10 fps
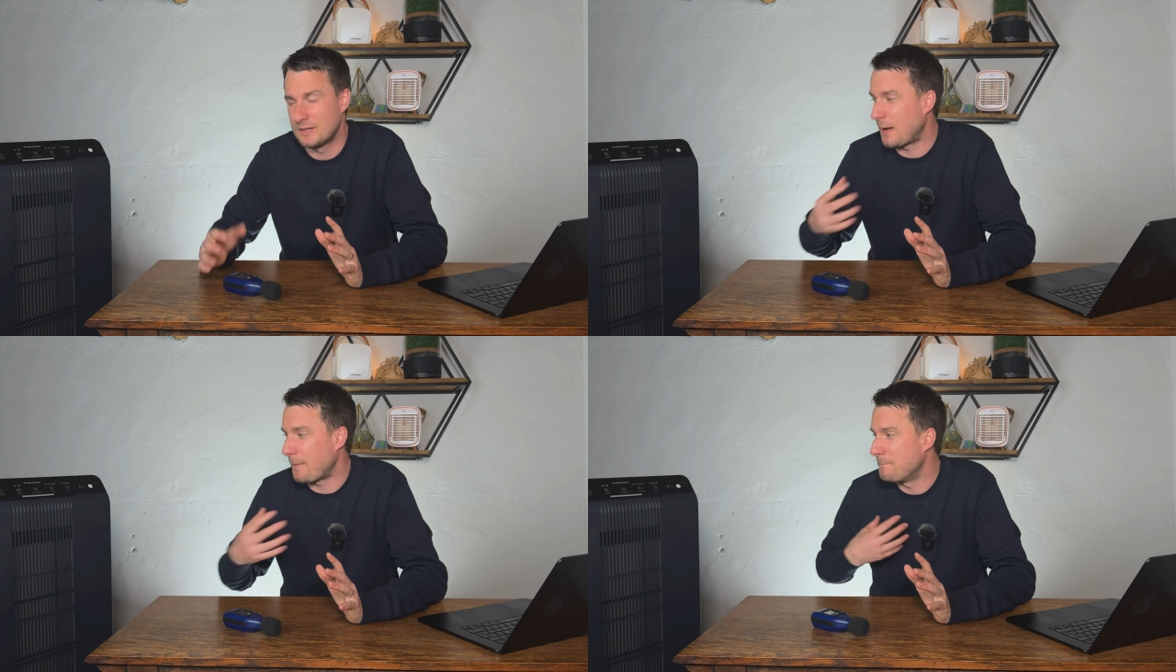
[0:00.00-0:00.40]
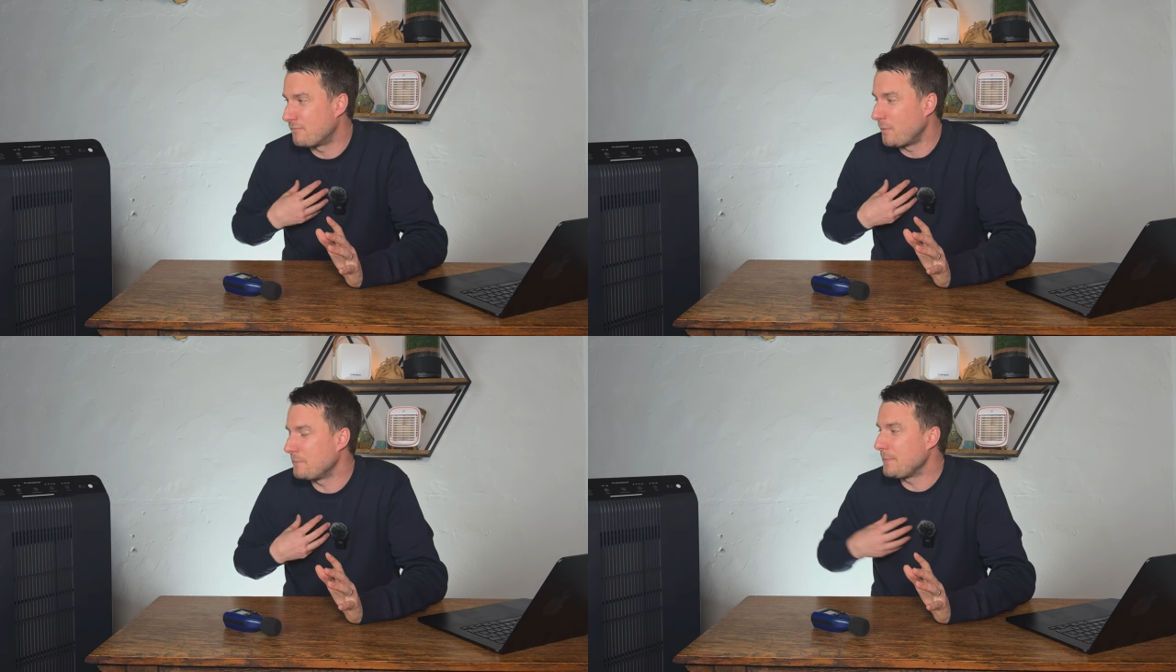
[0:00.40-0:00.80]
Now
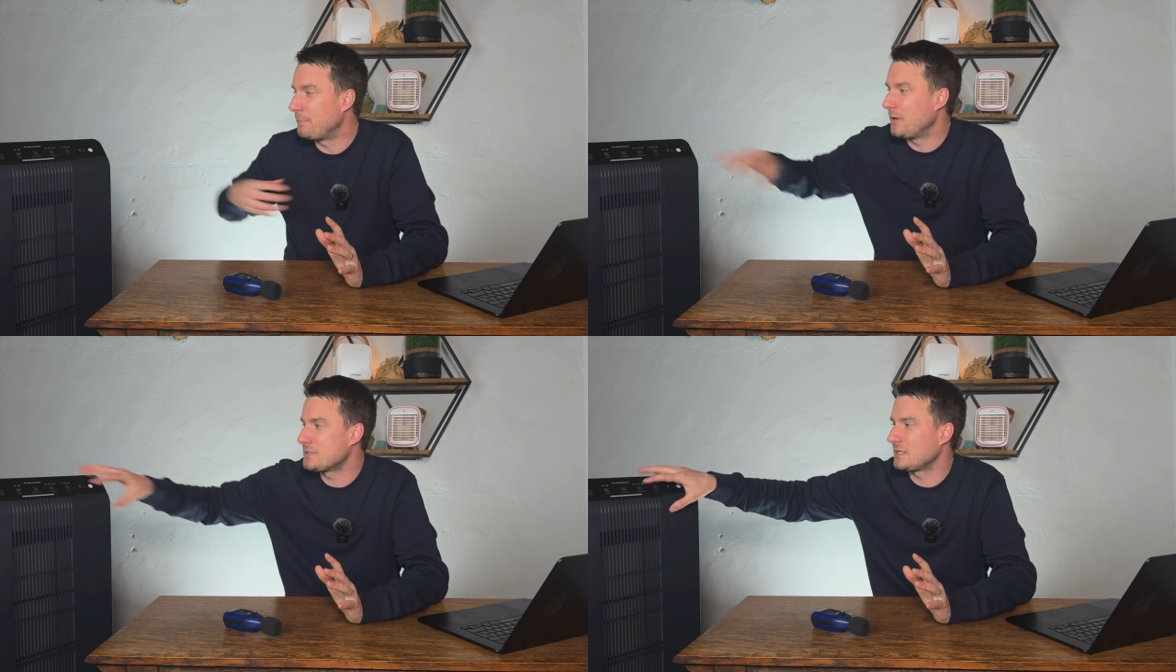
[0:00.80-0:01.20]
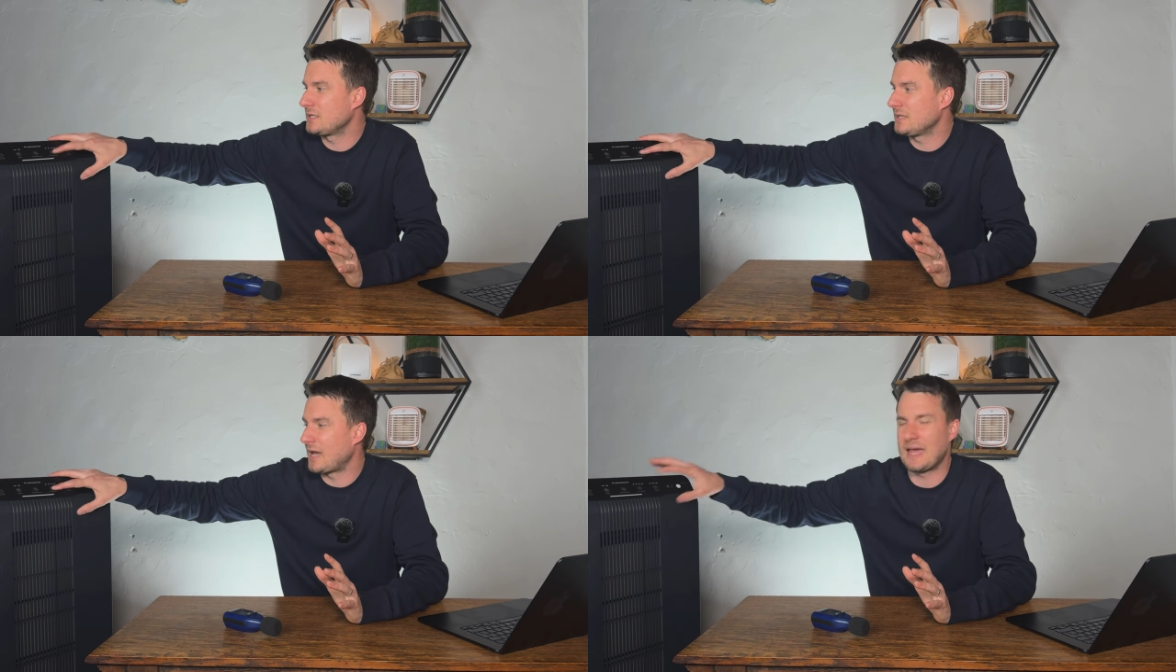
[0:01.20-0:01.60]
for me
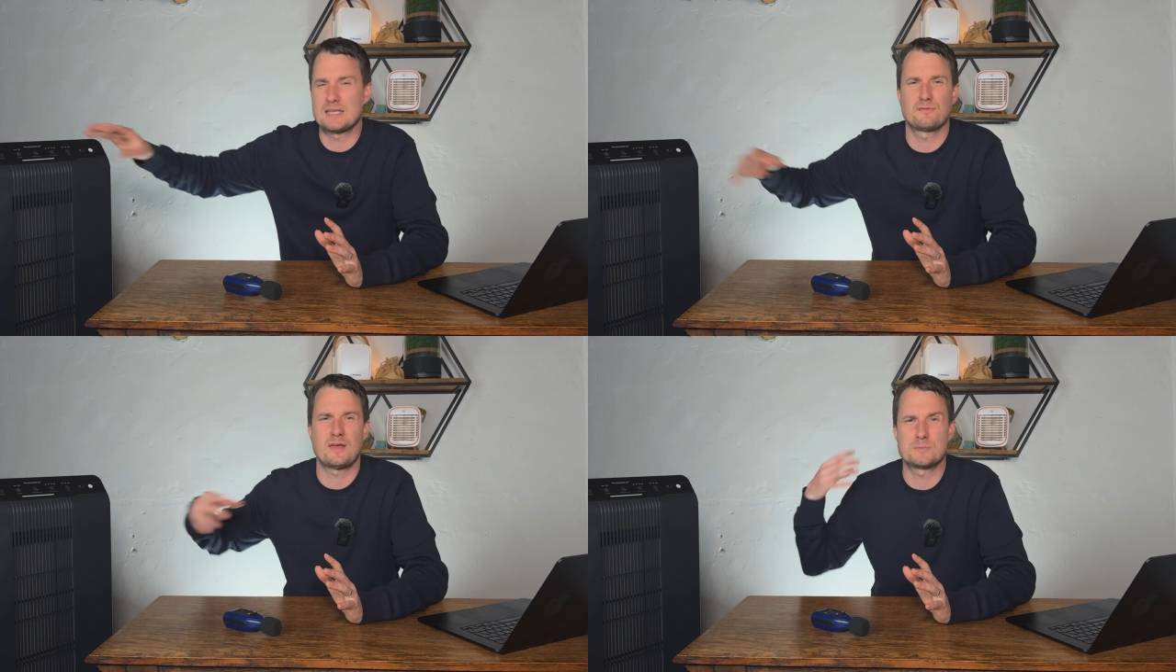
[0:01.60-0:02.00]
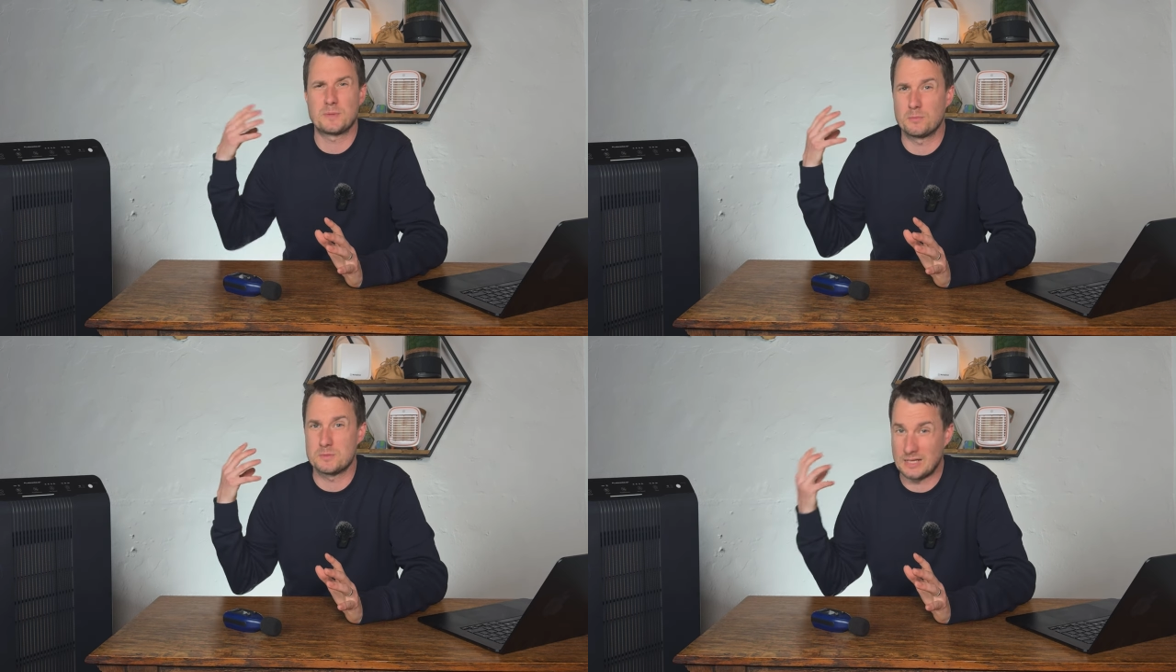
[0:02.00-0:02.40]
personally, the highest fan
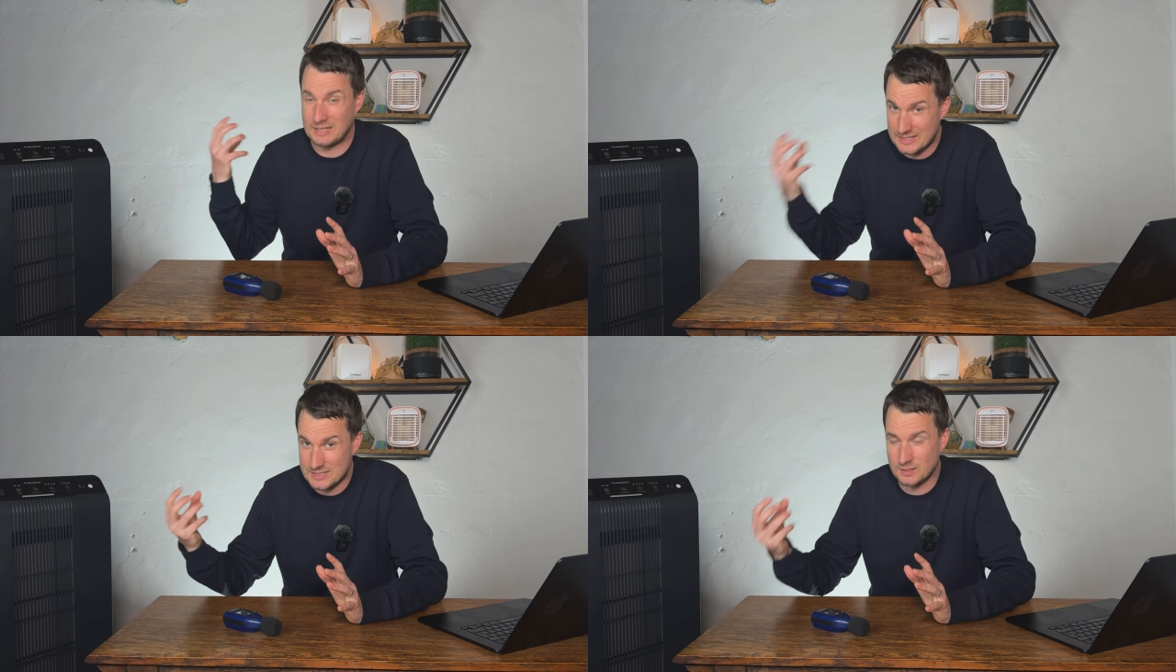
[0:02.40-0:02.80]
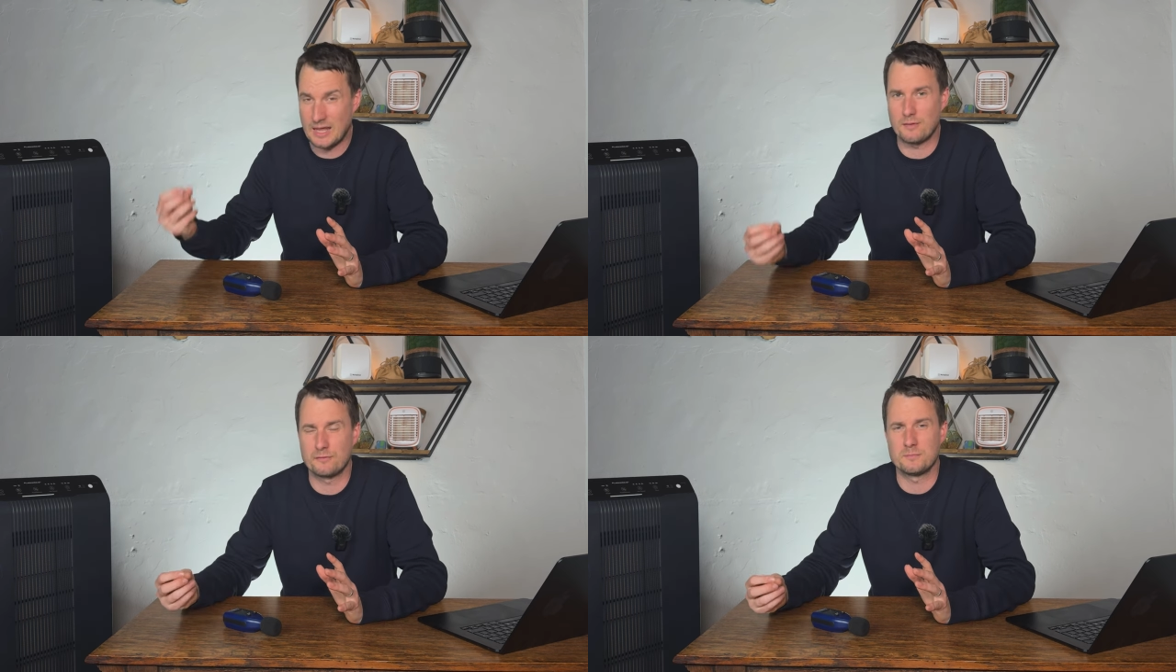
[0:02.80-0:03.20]
speed was a little
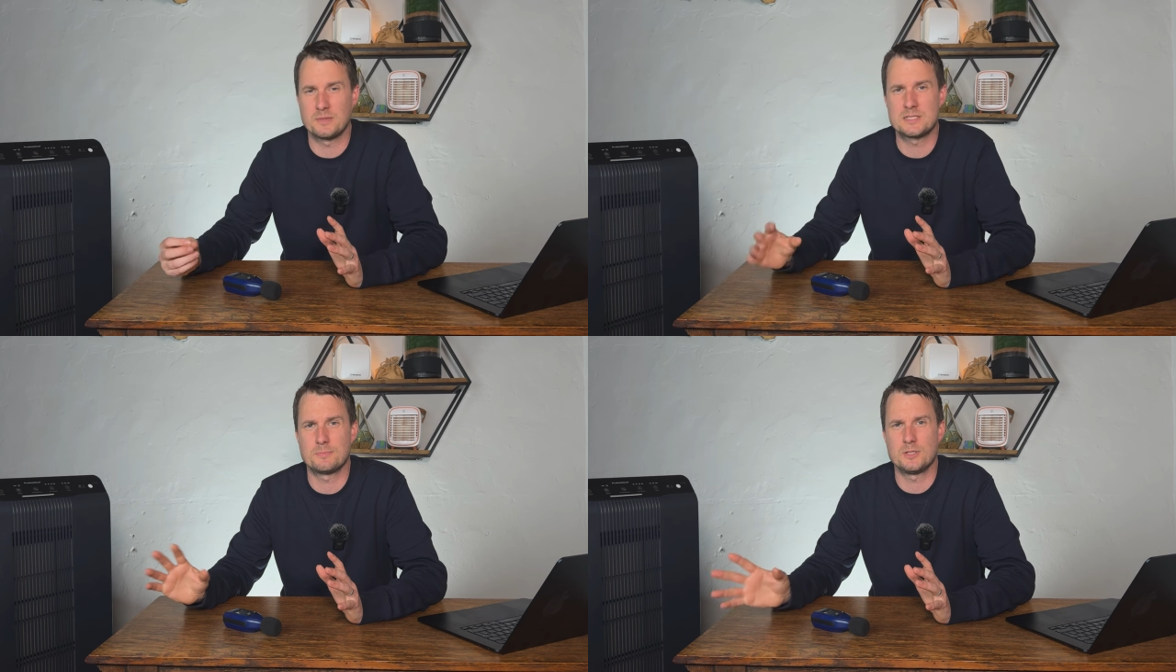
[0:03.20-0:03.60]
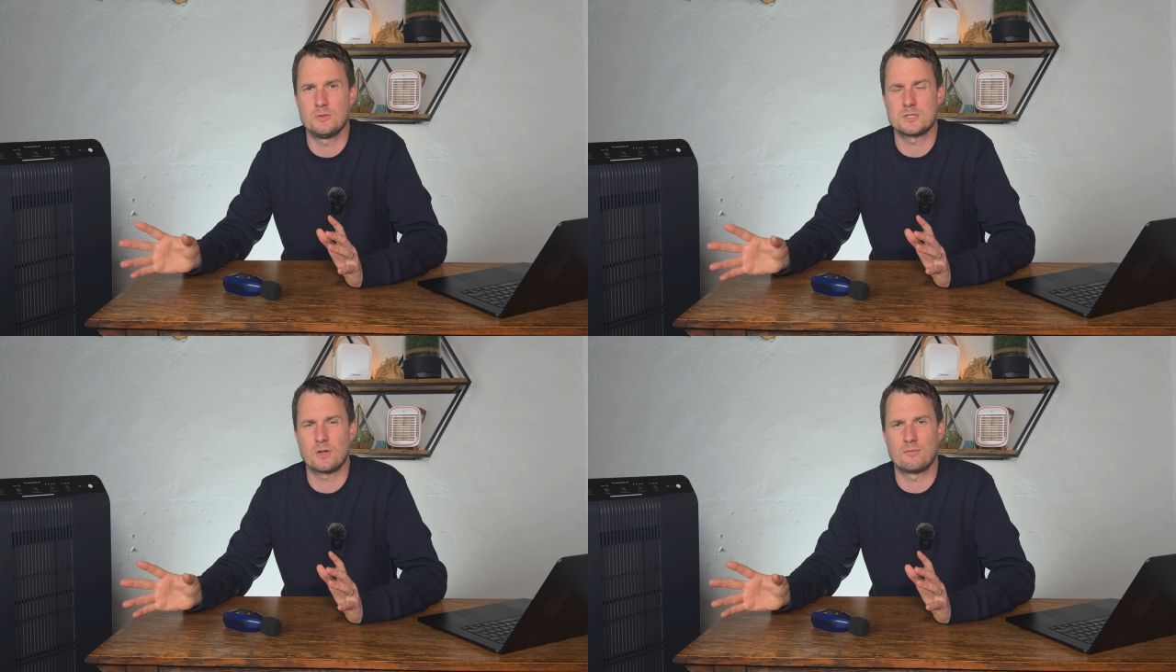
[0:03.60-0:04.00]
loud for me to be using